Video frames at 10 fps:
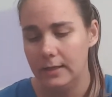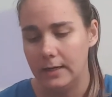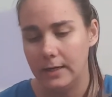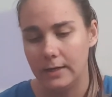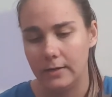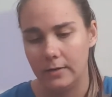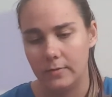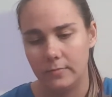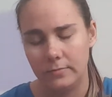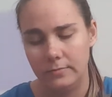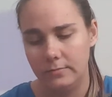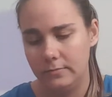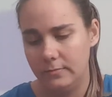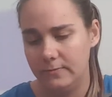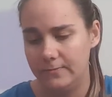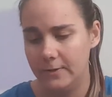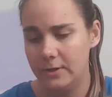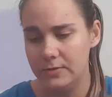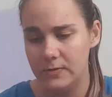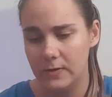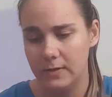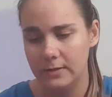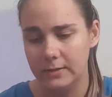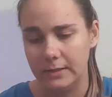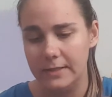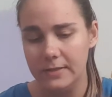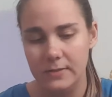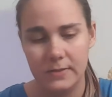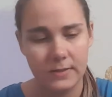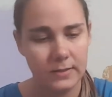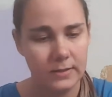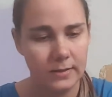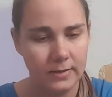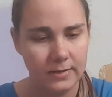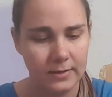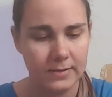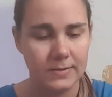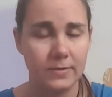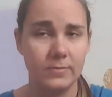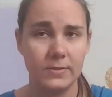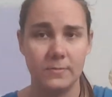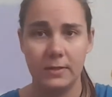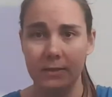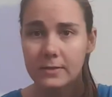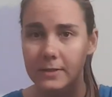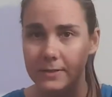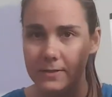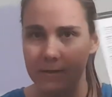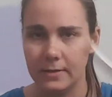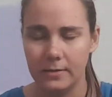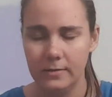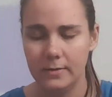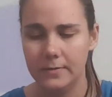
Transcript: Um, first on the list, because they always send me the list here